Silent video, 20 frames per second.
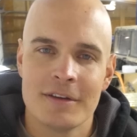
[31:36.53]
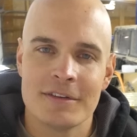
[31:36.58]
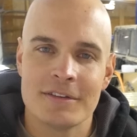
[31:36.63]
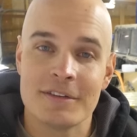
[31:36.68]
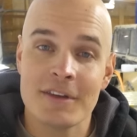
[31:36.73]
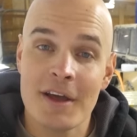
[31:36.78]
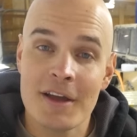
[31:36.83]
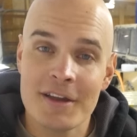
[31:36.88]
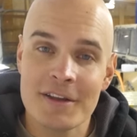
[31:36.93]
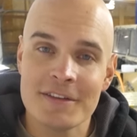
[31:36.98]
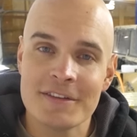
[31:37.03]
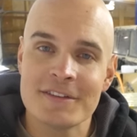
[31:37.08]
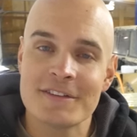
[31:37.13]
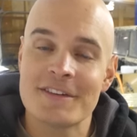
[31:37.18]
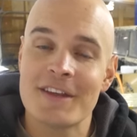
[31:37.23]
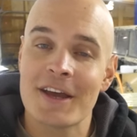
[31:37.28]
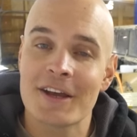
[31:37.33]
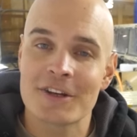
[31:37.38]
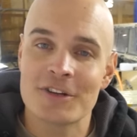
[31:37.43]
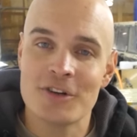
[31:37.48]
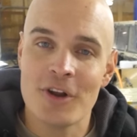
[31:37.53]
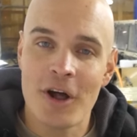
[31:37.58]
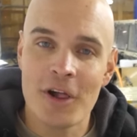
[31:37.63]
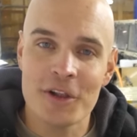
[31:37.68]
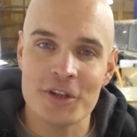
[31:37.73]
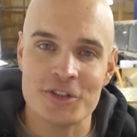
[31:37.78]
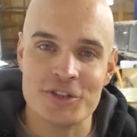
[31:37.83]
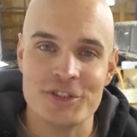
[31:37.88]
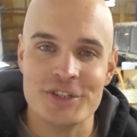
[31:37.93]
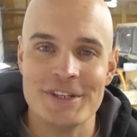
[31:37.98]
science,
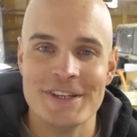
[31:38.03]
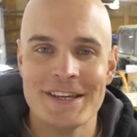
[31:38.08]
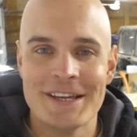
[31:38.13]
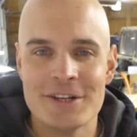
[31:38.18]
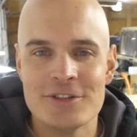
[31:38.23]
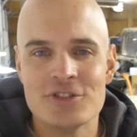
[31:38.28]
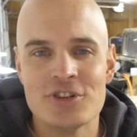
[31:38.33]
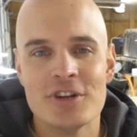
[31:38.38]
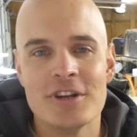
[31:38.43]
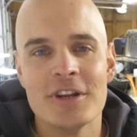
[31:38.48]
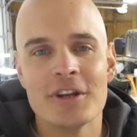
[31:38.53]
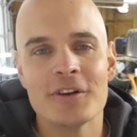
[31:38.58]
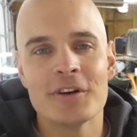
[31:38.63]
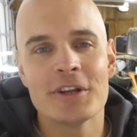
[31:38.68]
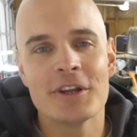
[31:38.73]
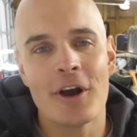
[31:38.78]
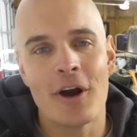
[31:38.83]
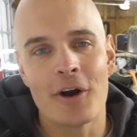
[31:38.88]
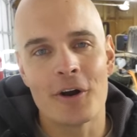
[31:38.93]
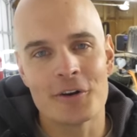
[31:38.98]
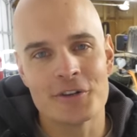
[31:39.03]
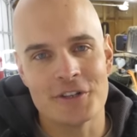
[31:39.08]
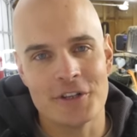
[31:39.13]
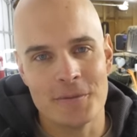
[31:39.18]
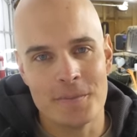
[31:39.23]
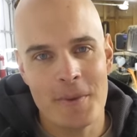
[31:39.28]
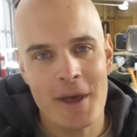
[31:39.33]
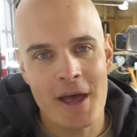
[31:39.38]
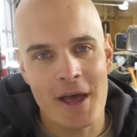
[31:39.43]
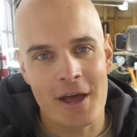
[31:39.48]
technology, engineering, art,
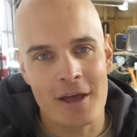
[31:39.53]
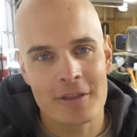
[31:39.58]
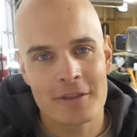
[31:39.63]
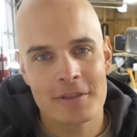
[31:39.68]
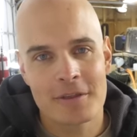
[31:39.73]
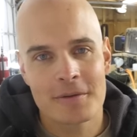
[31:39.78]
and math.